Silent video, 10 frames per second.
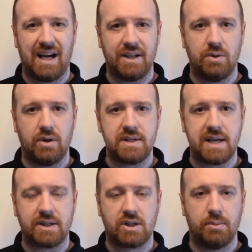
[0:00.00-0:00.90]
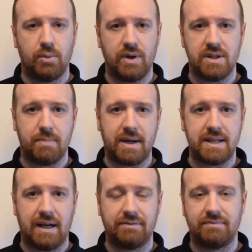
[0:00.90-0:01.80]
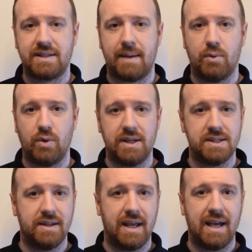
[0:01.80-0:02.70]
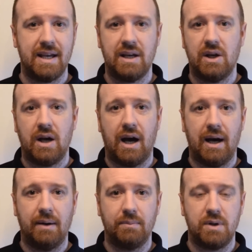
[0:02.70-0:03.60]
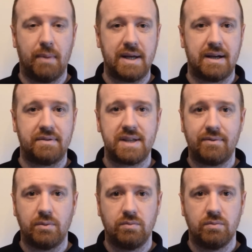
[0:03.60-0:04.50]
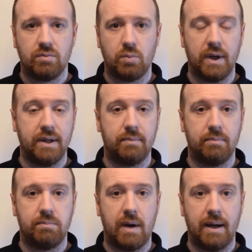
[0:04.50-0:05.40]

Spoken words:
A unit of tactical marines might have 10 marines in there, you might have 7 with